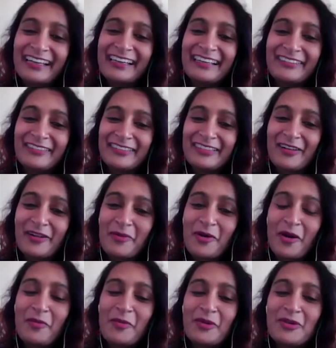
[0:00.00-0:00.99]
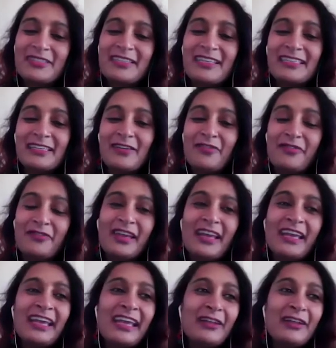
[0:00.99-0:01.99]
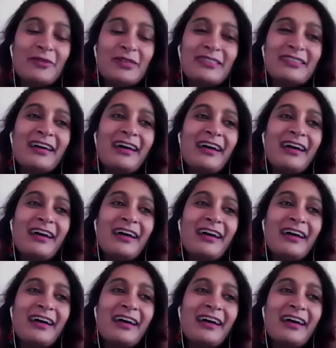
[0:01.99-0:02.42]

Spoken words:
It was almost as if it was